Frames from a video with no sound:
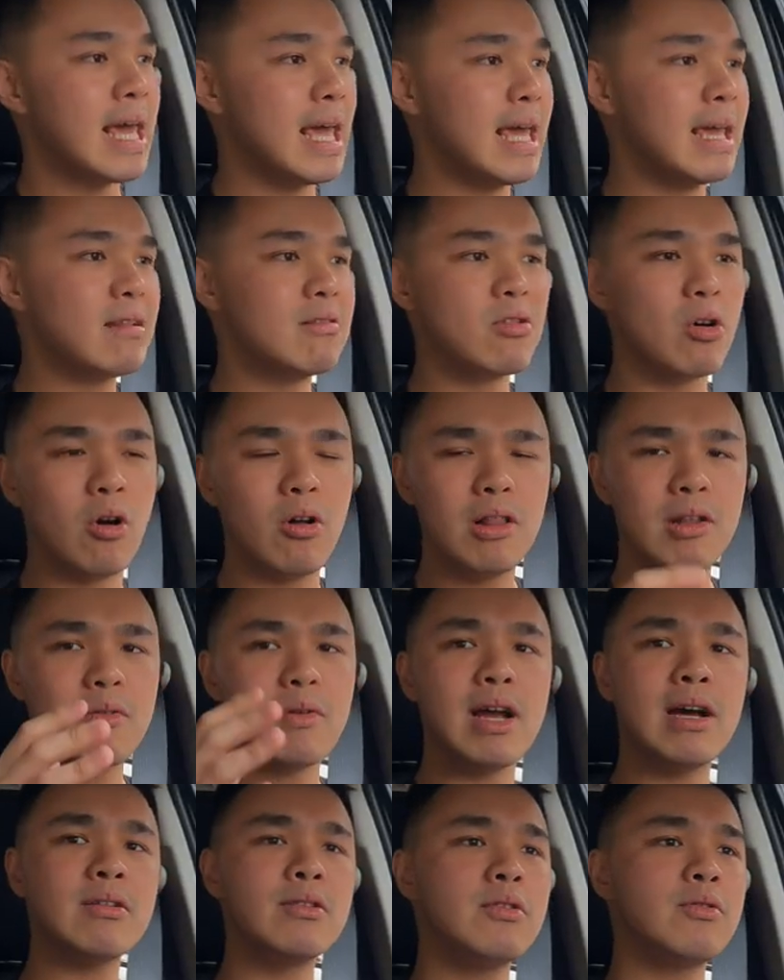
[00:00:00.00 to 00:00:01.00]
and all
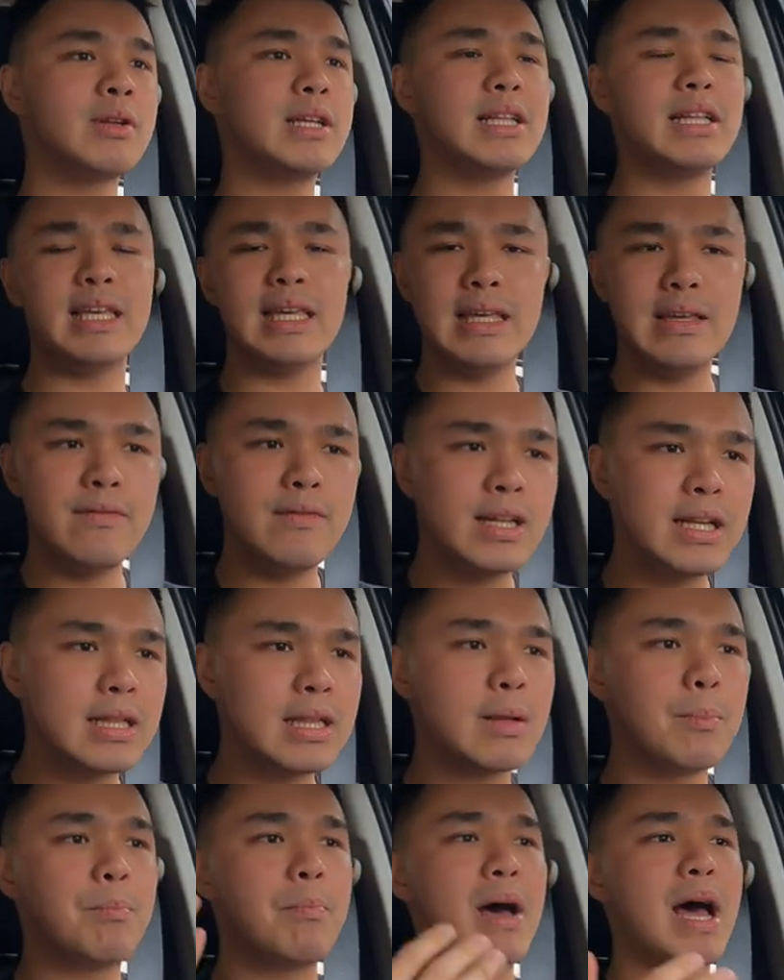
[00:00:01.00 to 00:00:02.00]
around you, really, even
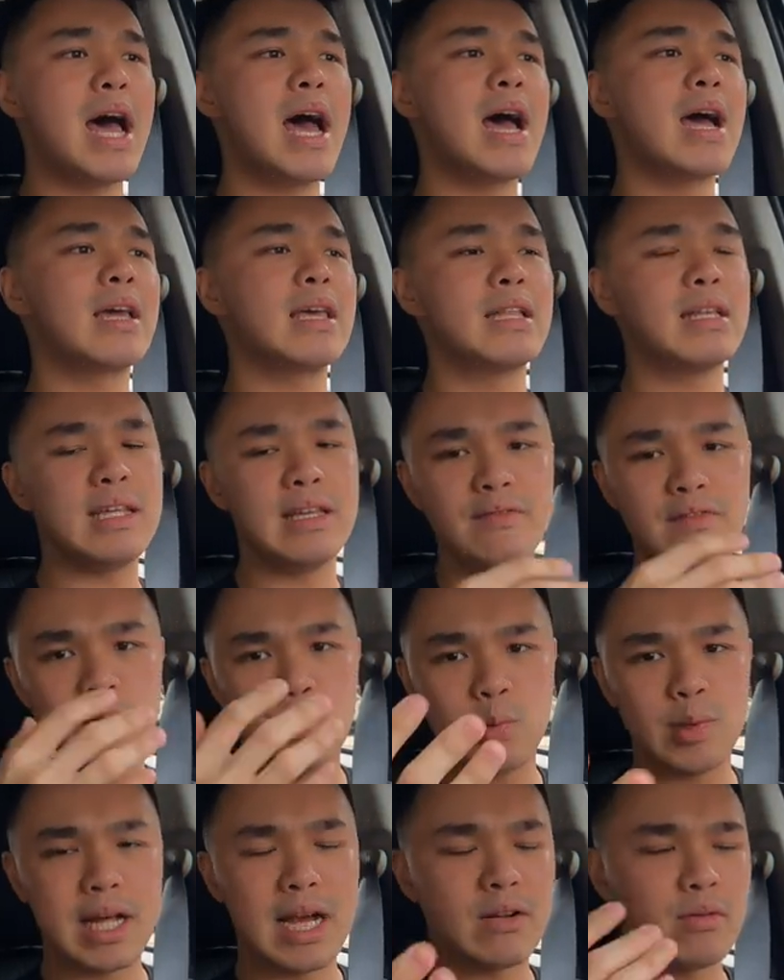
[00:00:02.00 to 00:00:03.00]
at the back and
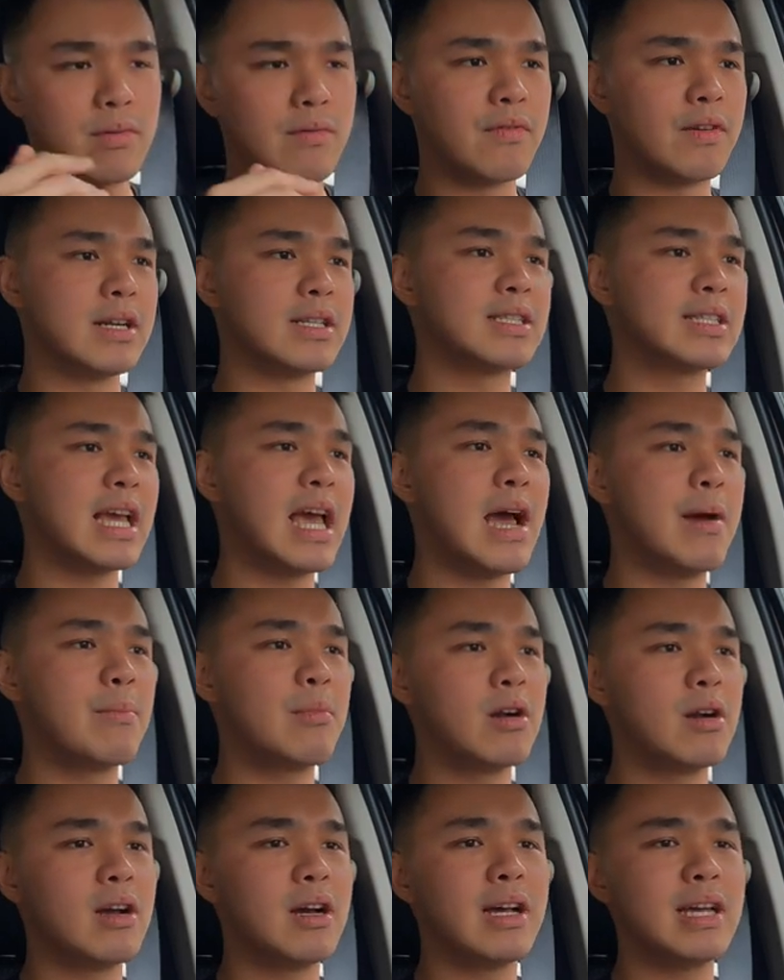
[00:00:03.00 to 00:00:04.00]
even with that reverse
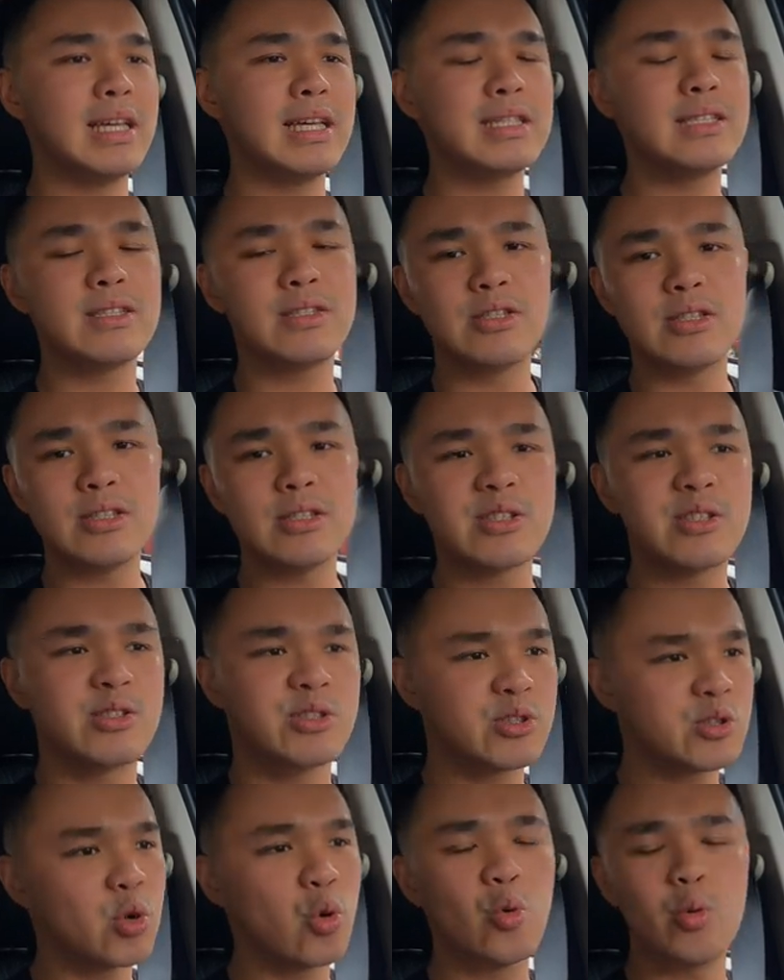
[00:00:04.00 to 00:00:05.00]
camera, it's just
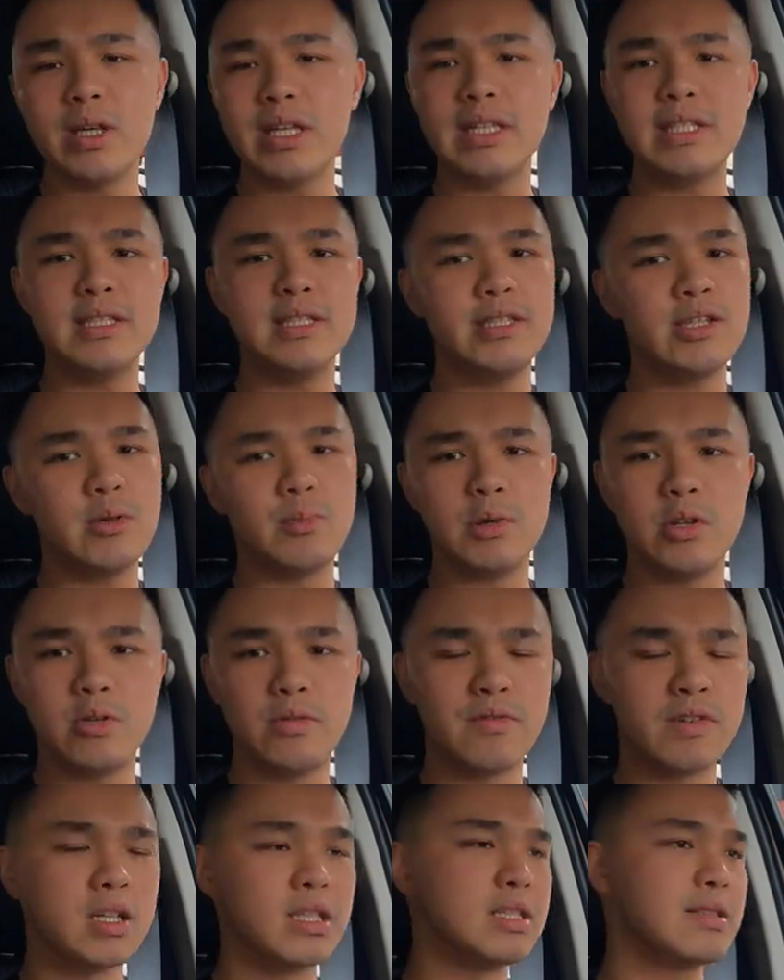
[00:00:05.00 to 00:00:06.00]
so easy to
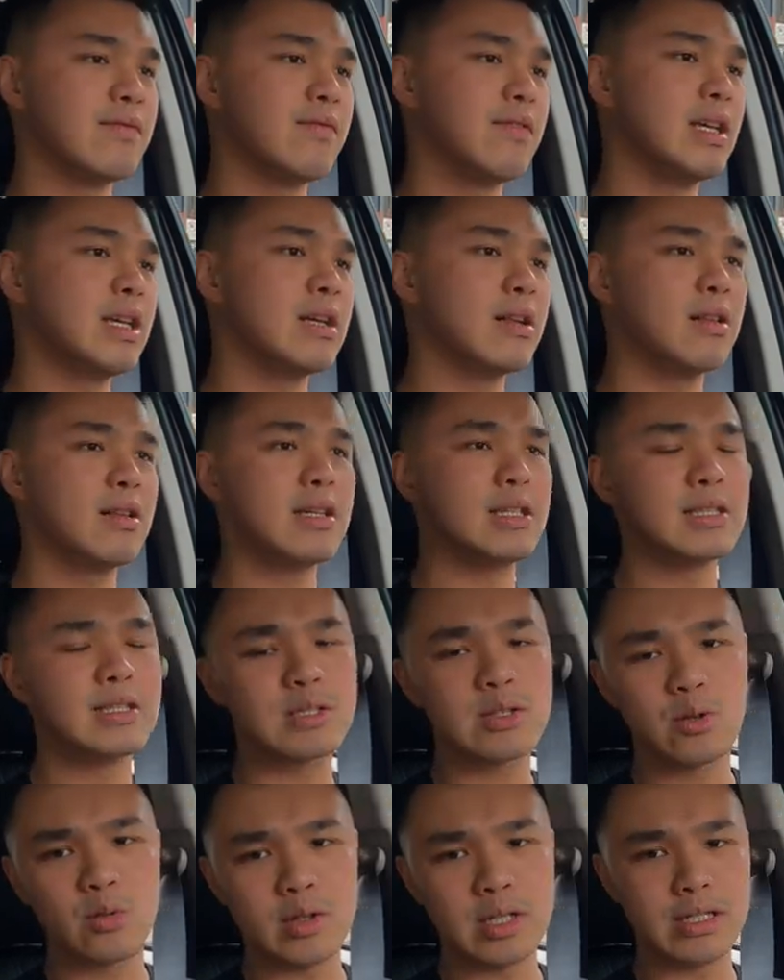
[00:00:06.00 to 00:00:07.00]
maneuver this vehicle. It's
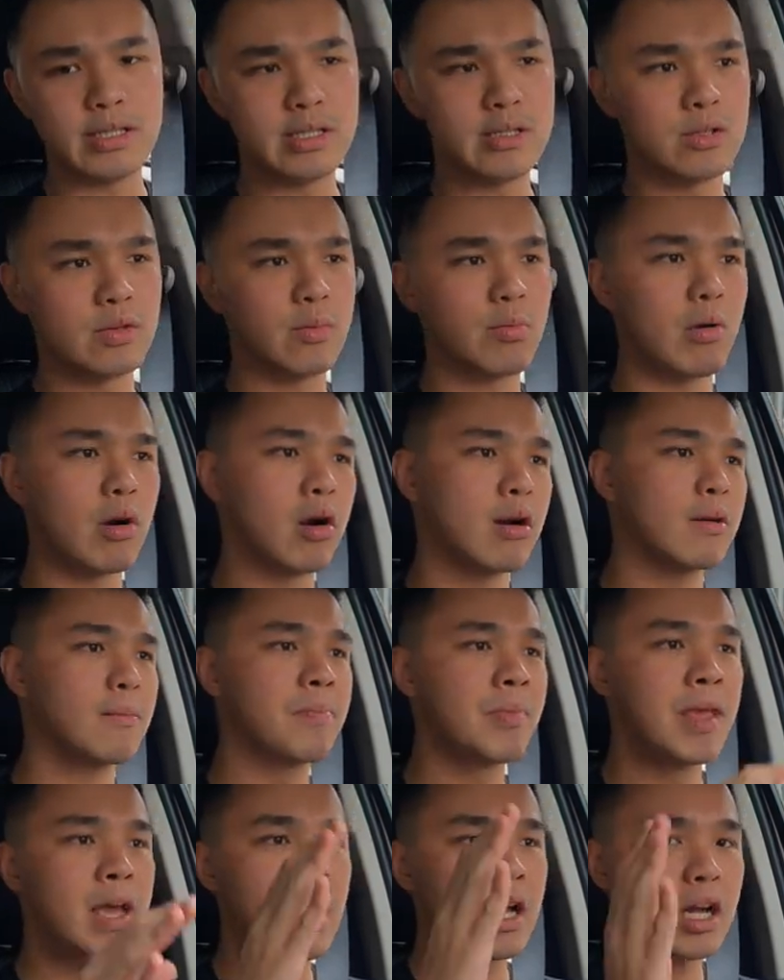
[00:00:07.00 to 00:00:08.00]
so easy to park.
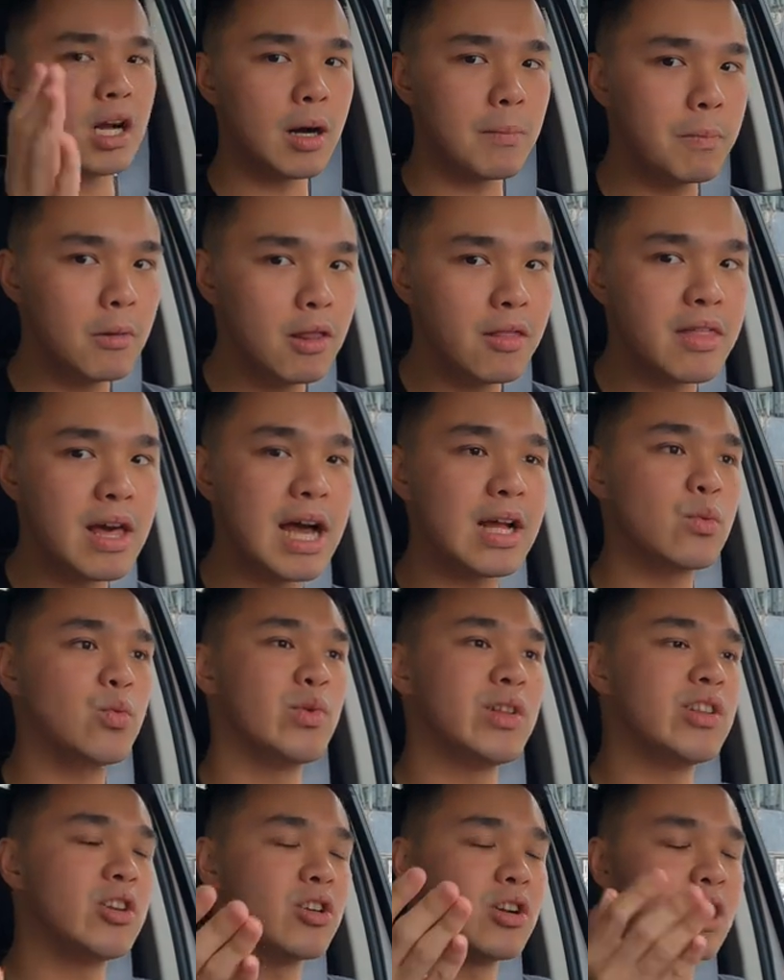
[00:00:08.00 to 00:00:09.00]
Couple that
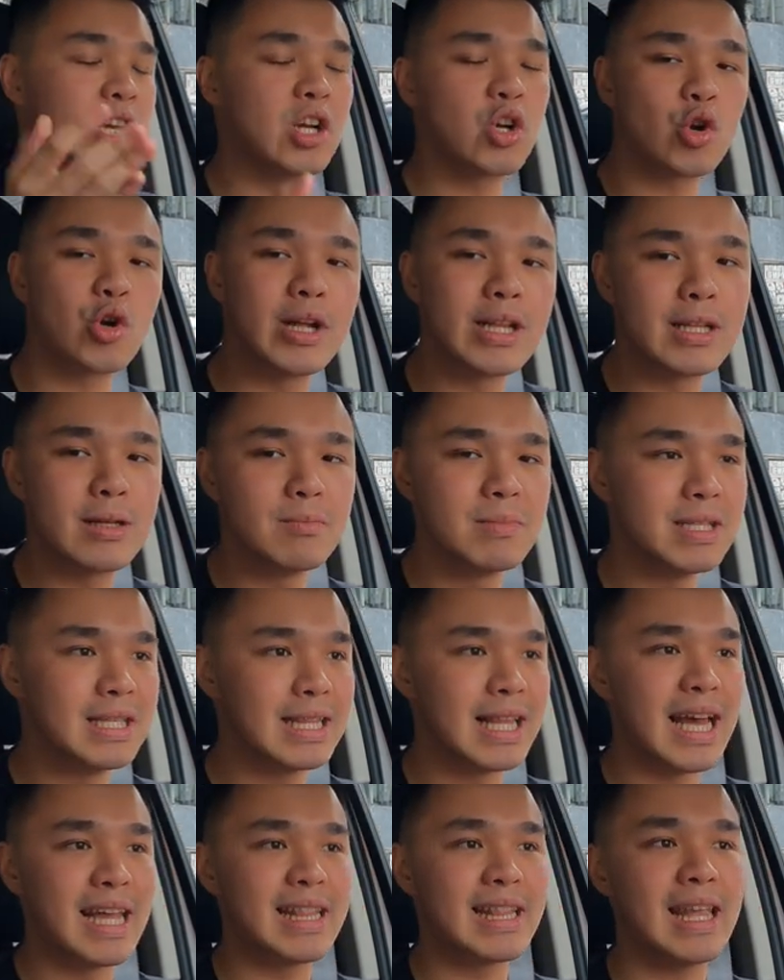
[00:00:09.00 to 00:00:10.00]
with your incredibly
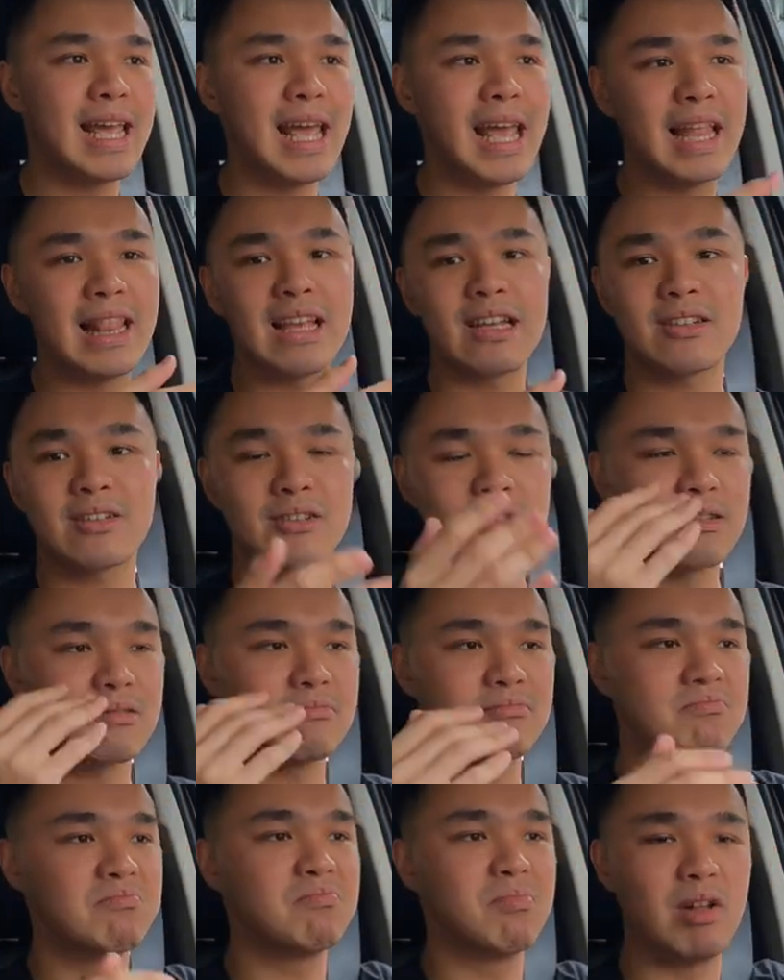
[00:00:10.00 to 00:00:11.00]
light
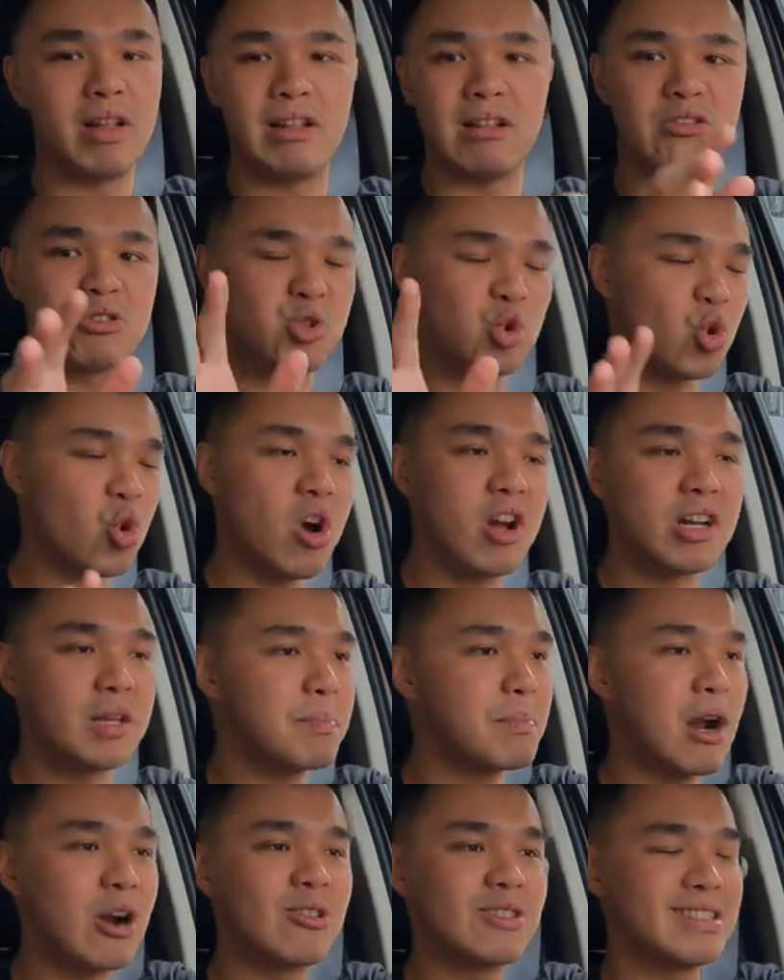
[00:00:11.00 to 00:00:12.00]

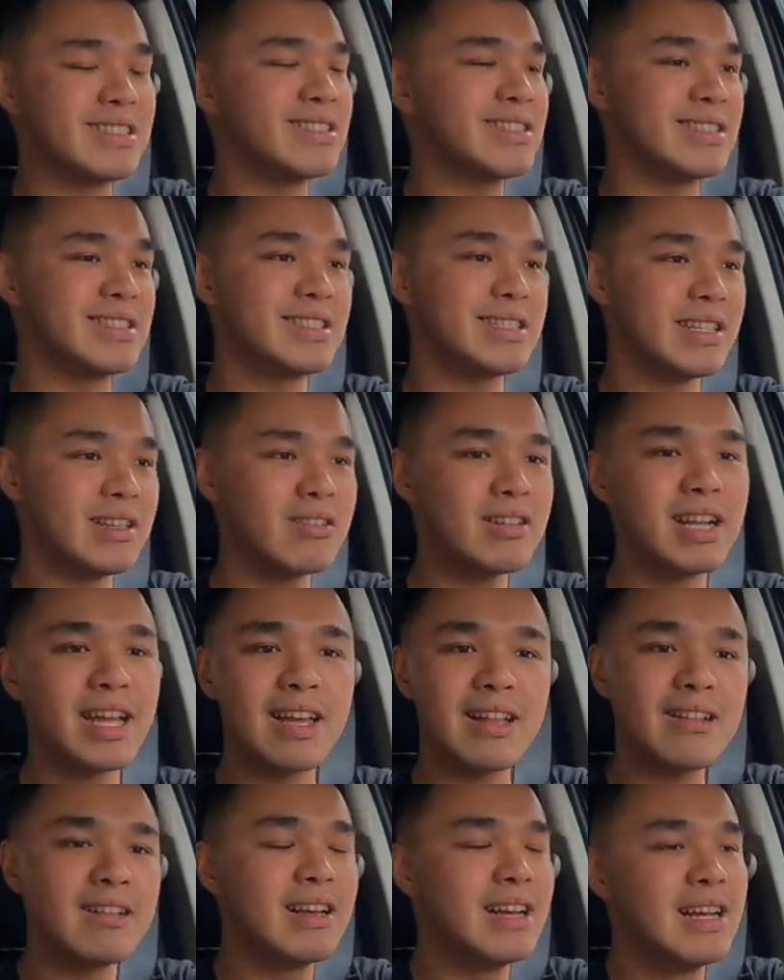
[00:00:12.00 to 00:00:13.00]
electronic power assisted steering,
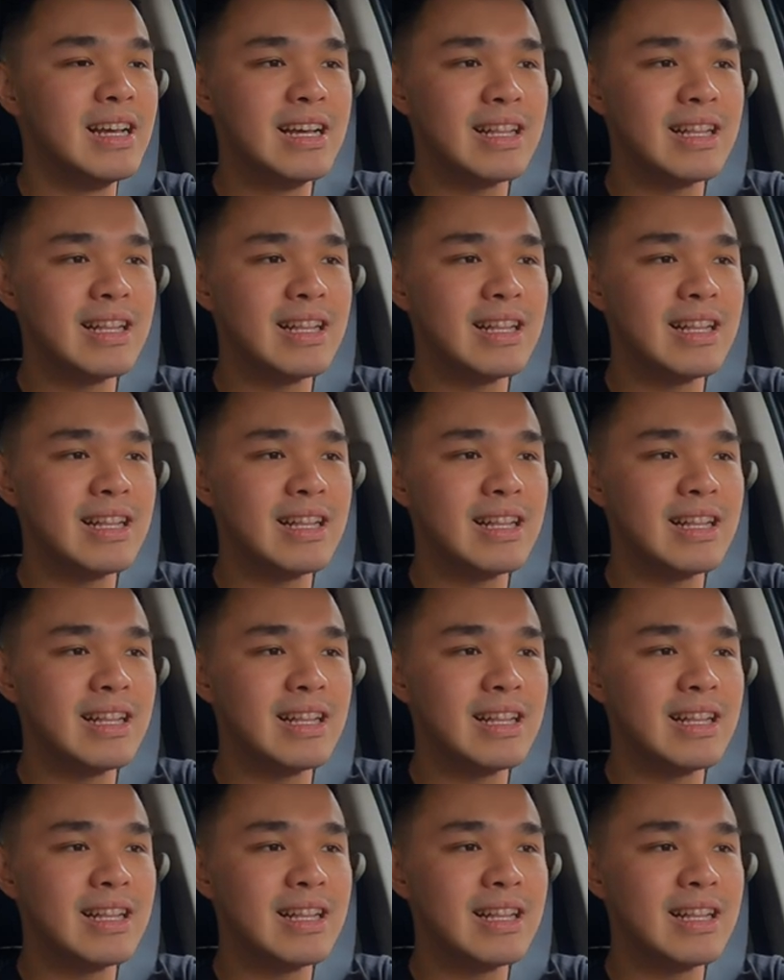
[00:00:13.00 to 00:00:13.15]
and